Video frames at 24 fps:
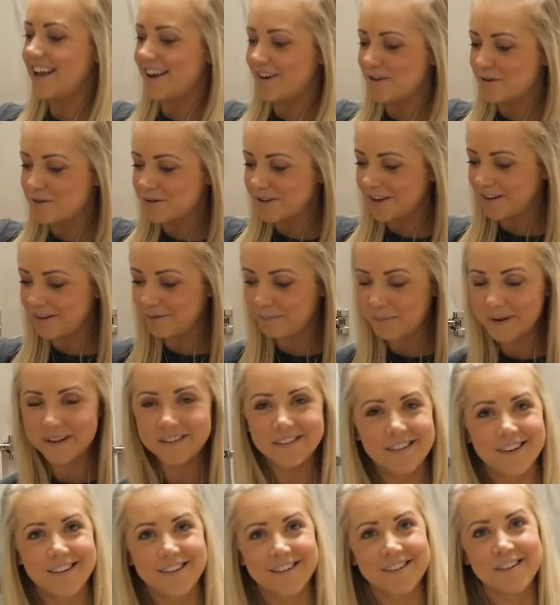all these
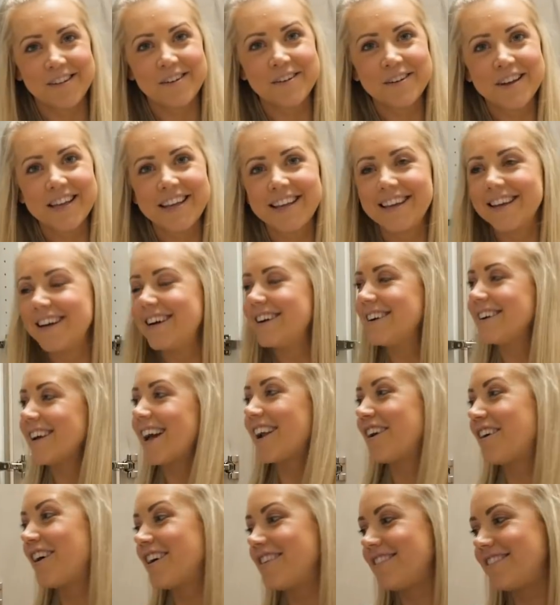Bisleys along here,
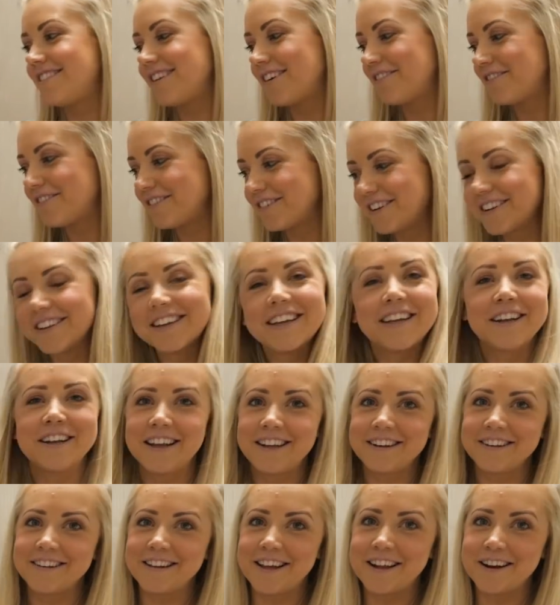and I definitely
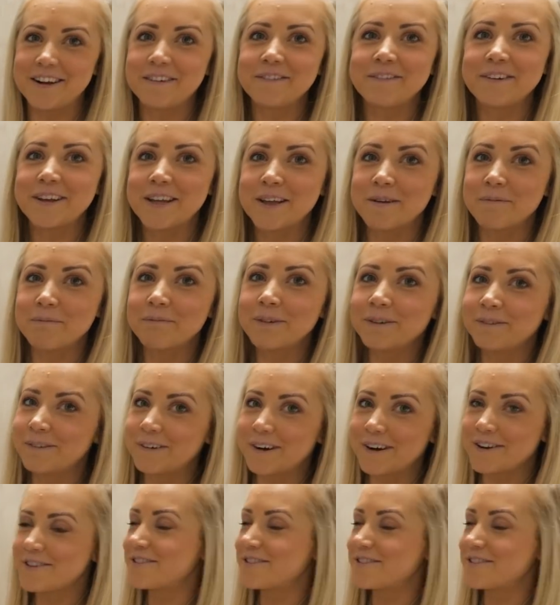neatened that up for him before I